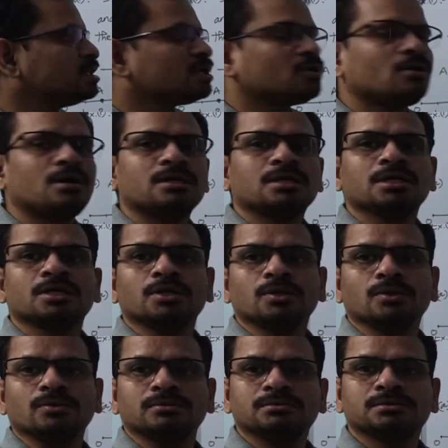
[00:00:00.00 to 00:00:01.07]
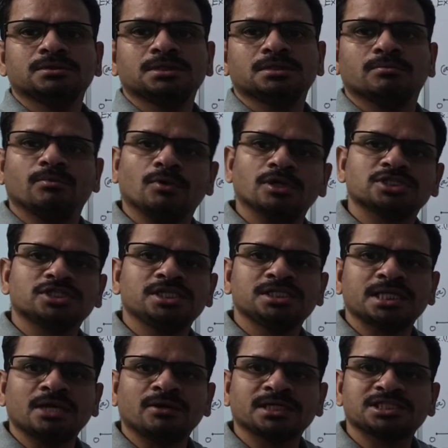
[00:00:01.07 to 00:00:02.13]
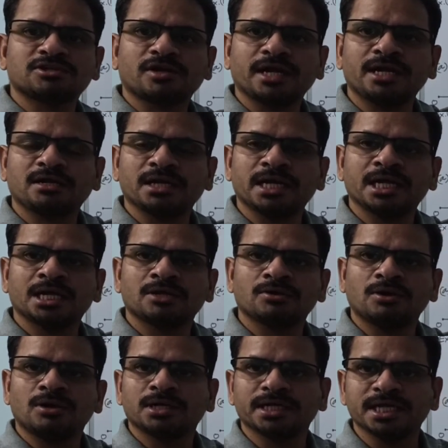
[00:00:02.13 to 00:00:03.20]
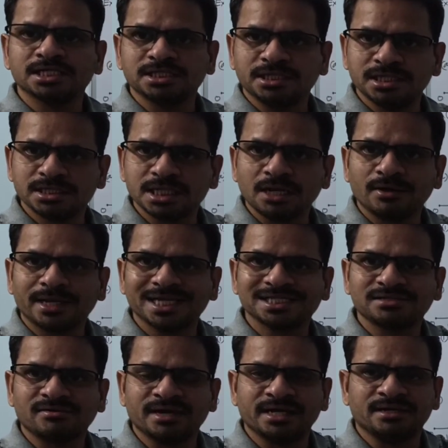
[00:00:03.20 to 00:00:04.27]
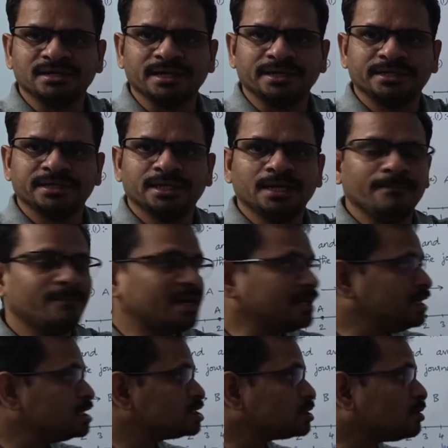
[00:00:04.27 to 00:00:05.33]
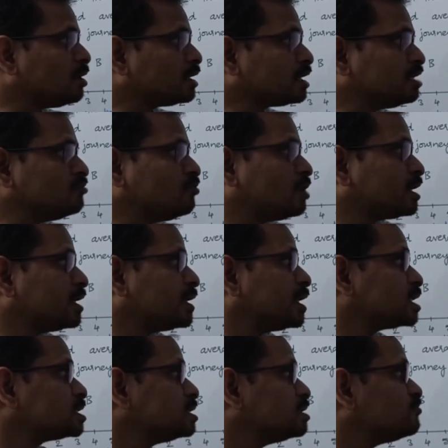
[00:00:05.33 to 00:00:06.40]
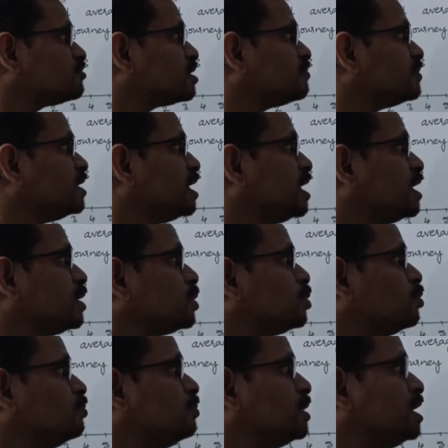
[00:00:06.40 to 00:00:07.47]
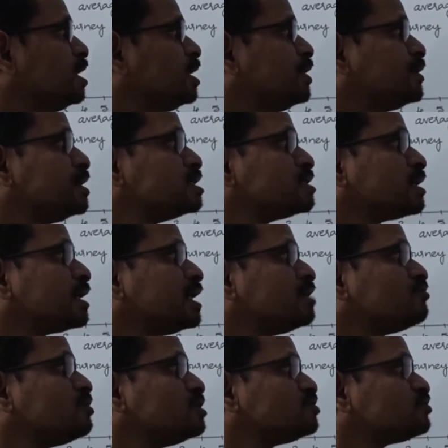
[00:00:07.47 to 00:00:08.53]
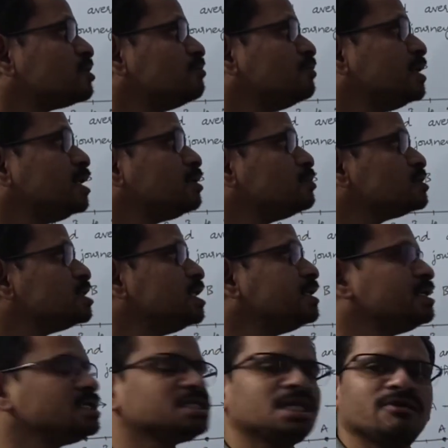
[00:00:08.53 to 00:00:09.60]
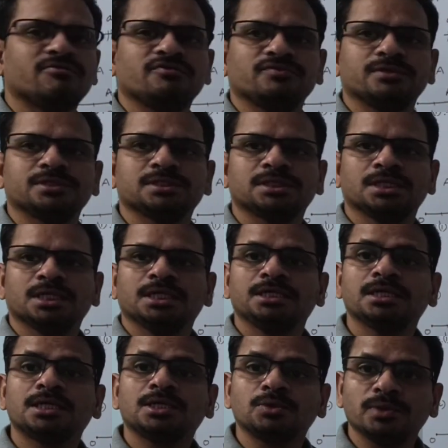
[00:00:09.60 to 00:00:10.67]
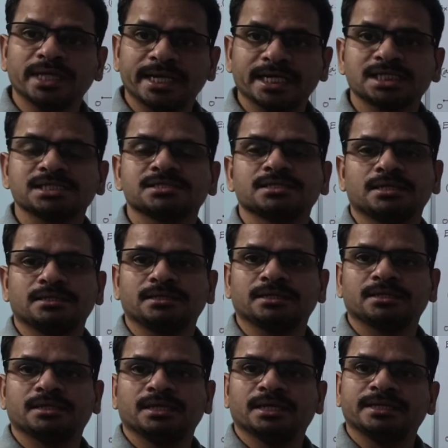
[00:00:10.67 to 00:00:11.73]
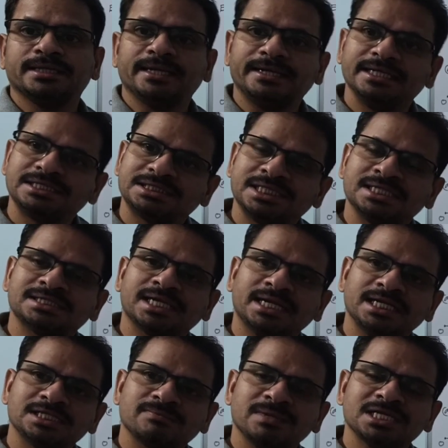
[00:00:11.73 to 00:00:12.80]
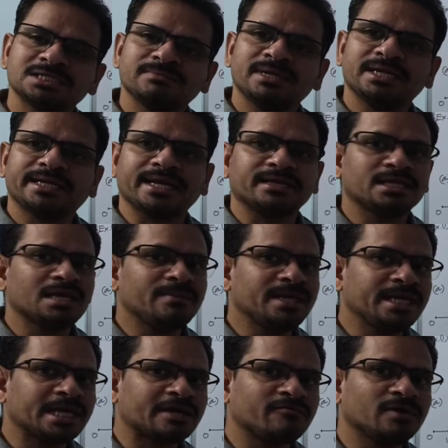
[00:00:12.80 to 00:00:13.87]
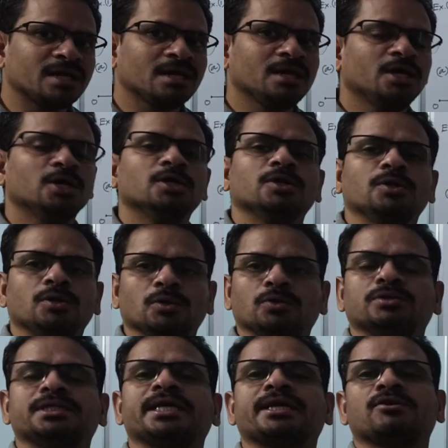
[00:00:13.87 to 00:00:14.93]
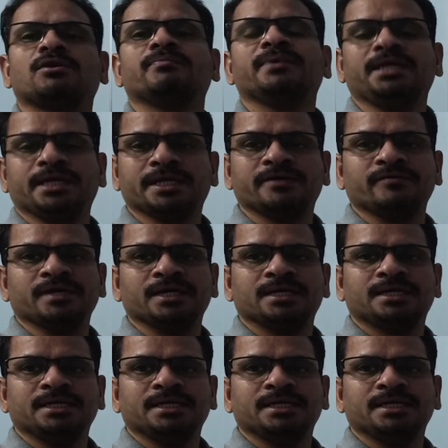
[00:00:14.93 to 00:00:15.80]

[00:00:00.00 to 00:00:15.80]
or not? No. Motion is along straight line or not? Yes, it is along a straight line. But it is not in one direction. From A to B, it is rightwards. From B to C, it is leftwards. Here, two directions are there. Then distance and displacement, can they be equal? No, they cannot be equal.